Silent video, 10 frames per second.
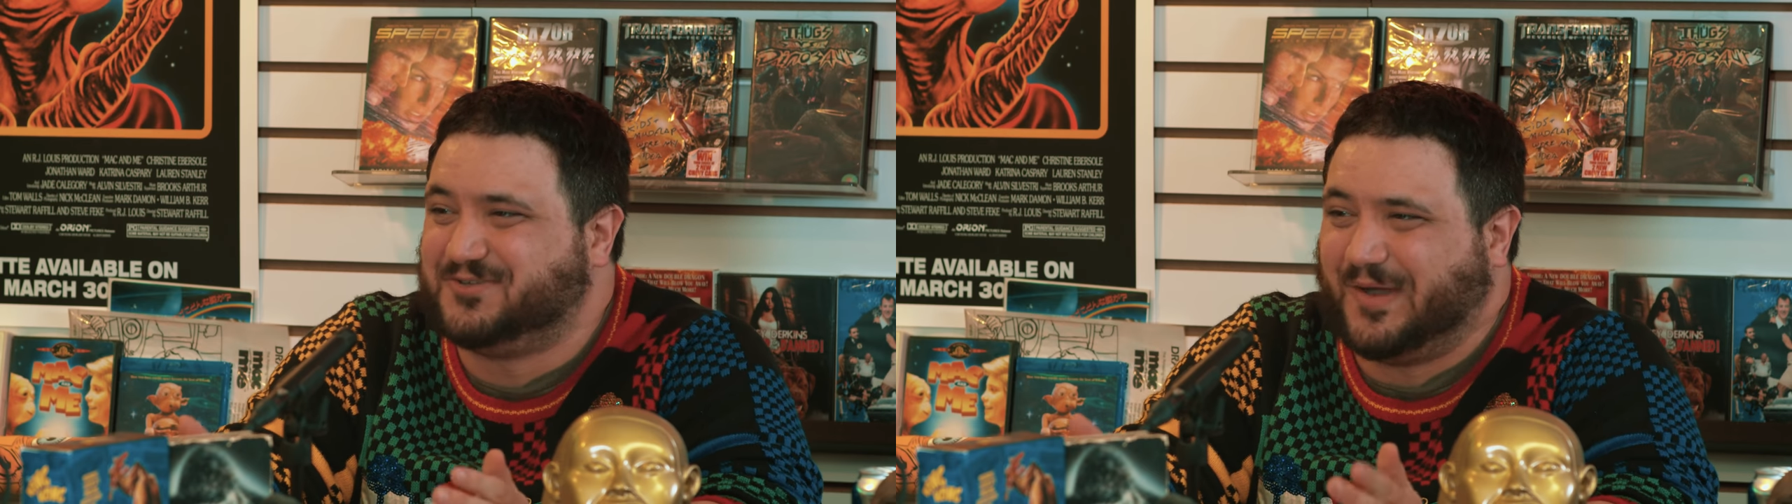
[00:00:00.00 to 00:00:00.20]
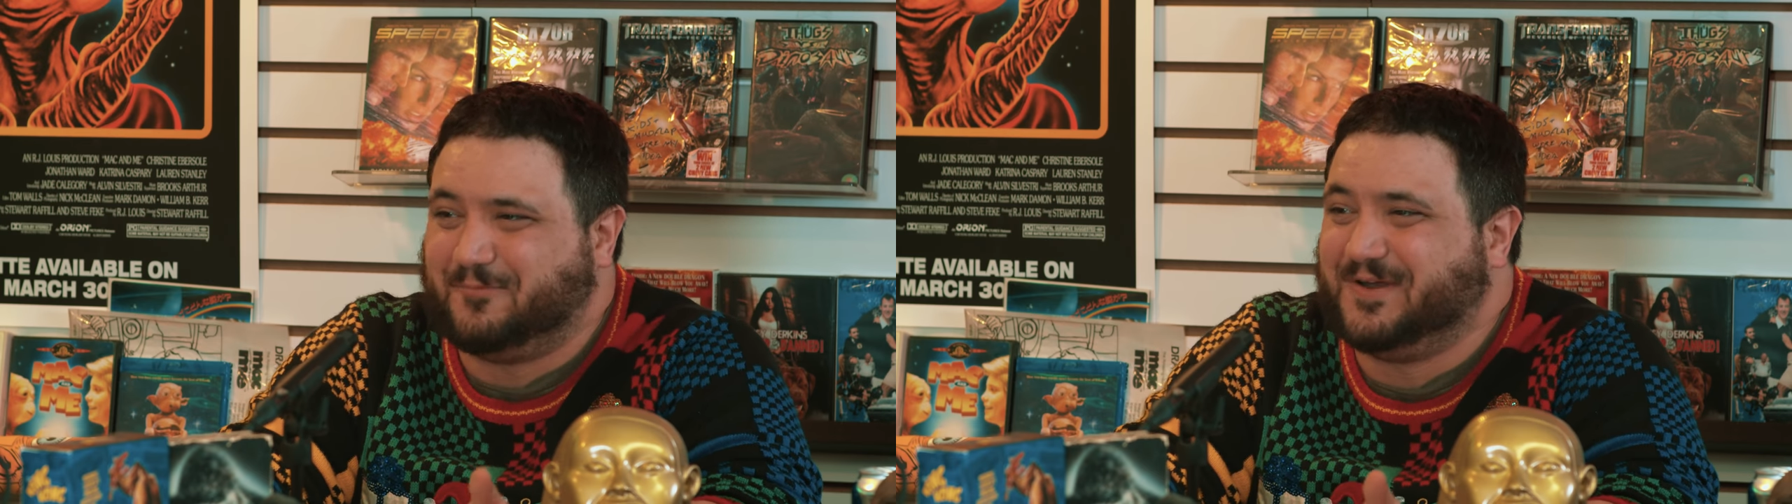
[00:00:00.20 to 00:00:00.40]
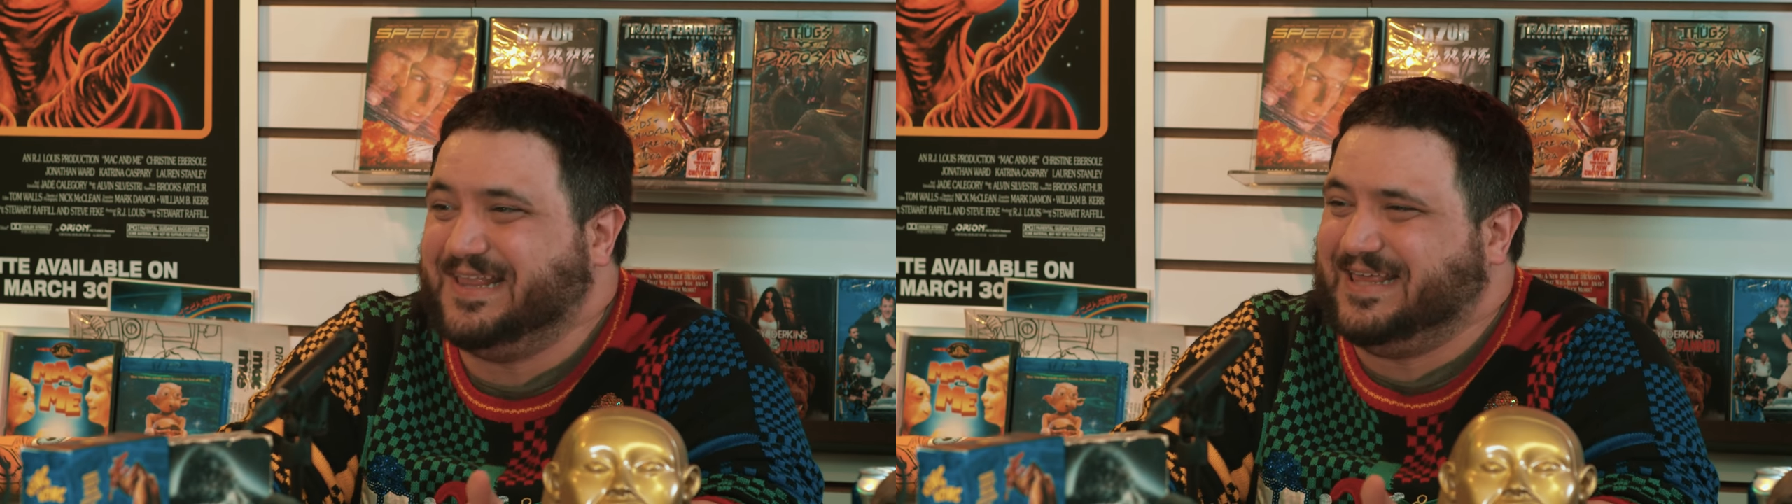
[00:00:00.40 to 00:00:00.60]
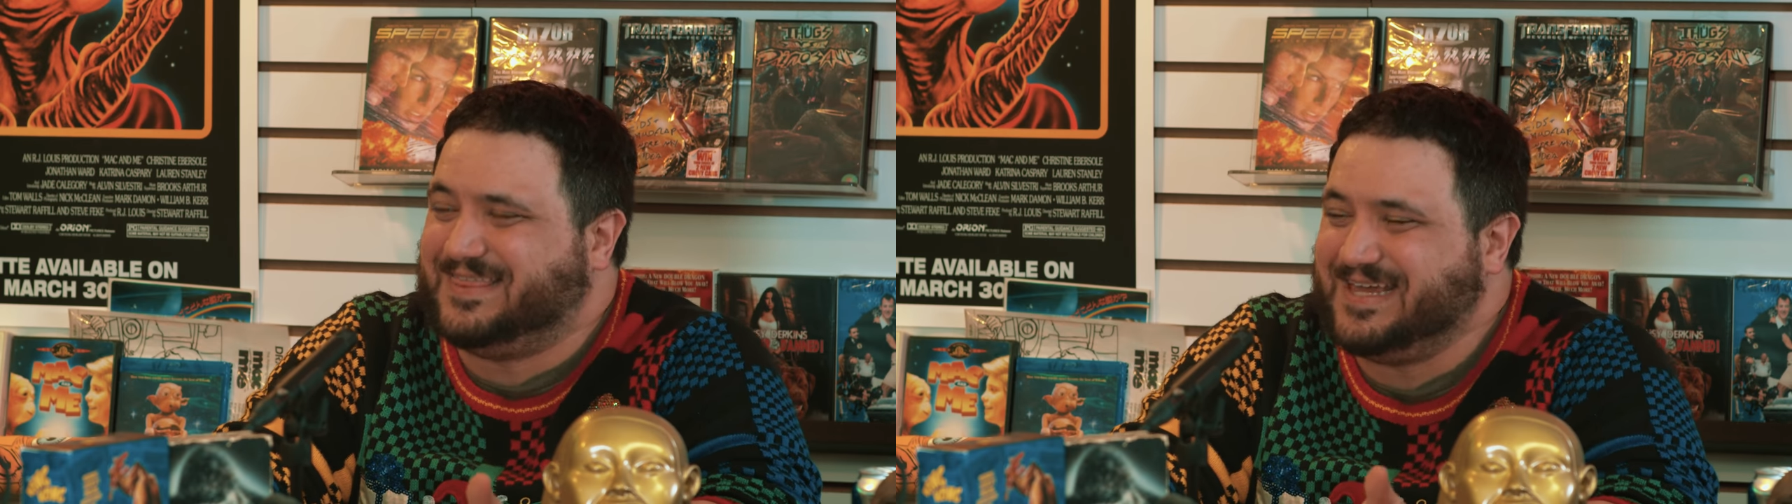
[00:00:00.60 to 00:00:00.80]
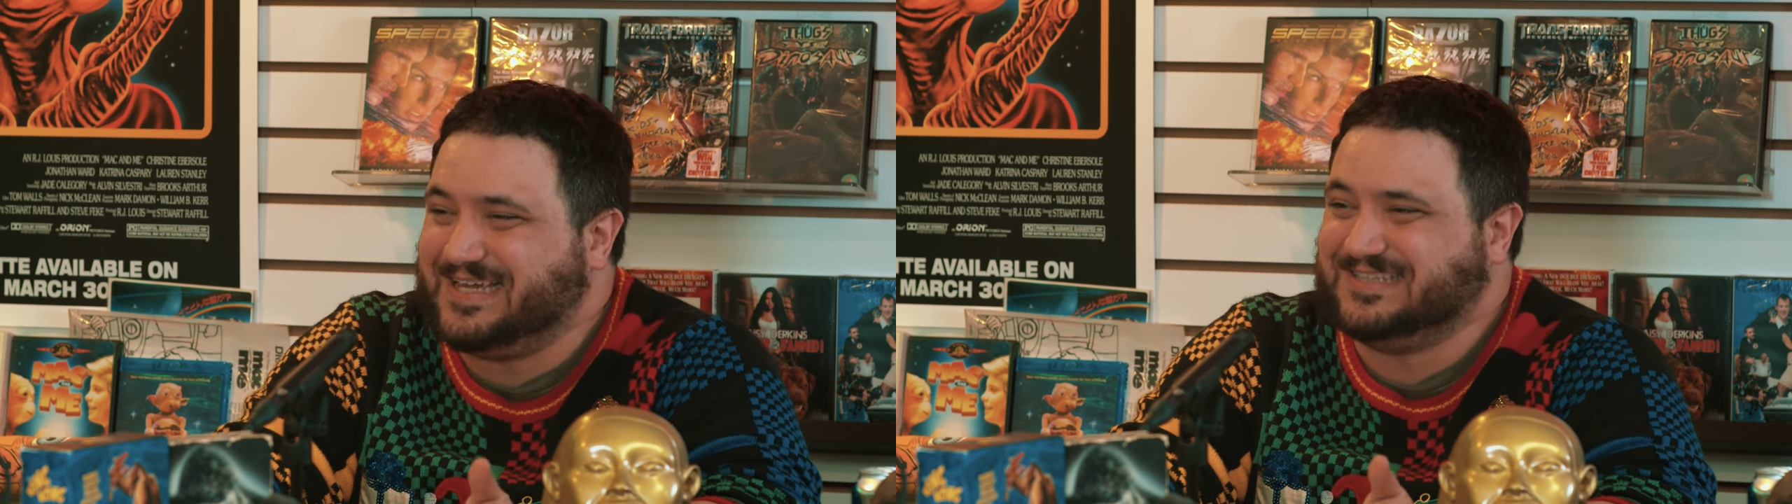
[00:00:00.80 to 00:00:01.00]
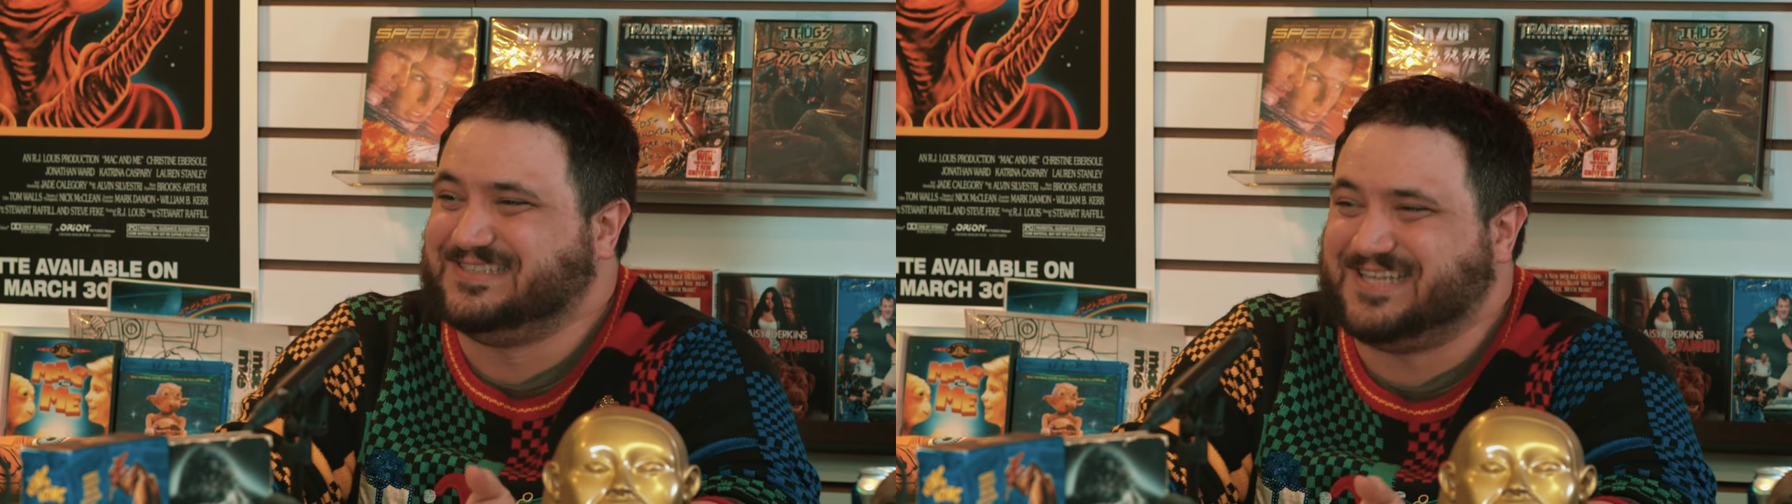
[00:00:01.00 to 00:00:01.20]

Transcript: So I really think his